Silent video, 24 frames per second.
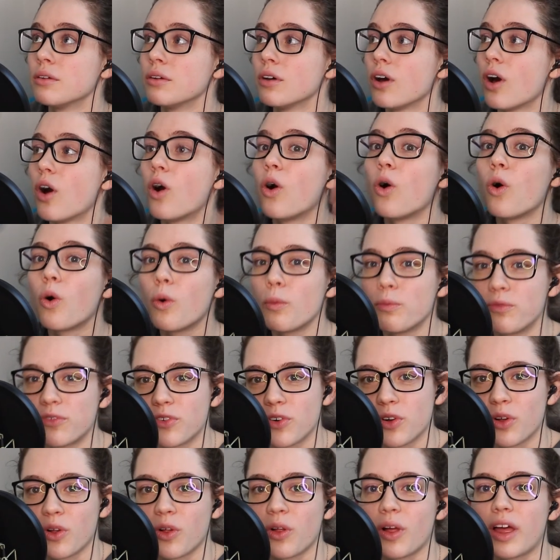
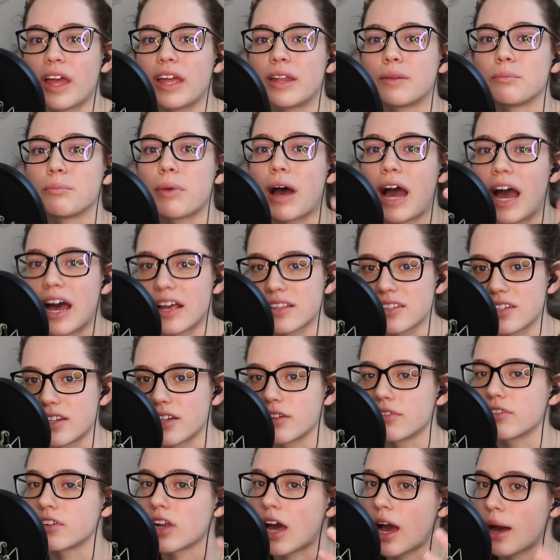hopeful and
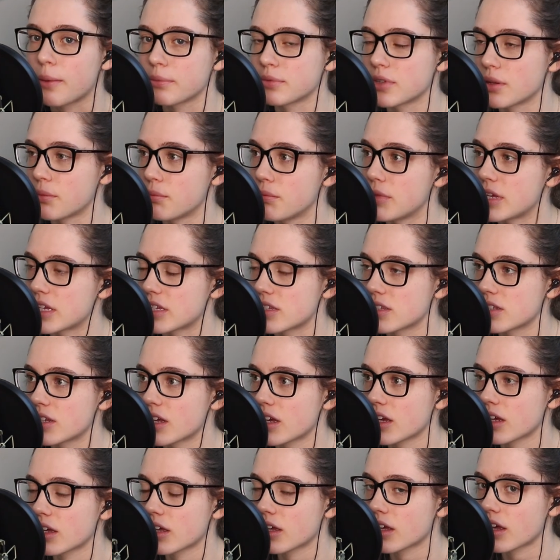positive and
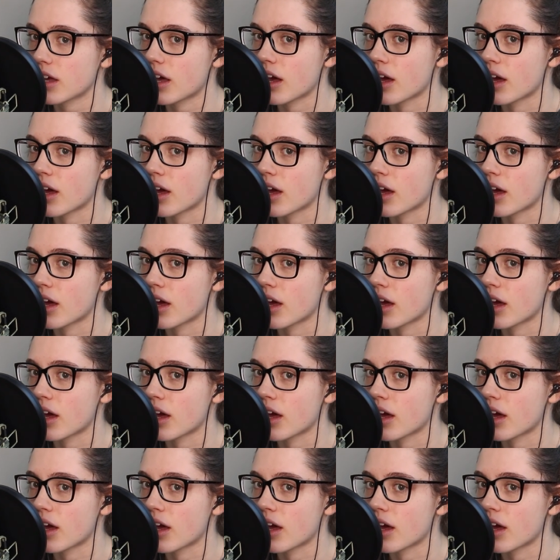optimistic,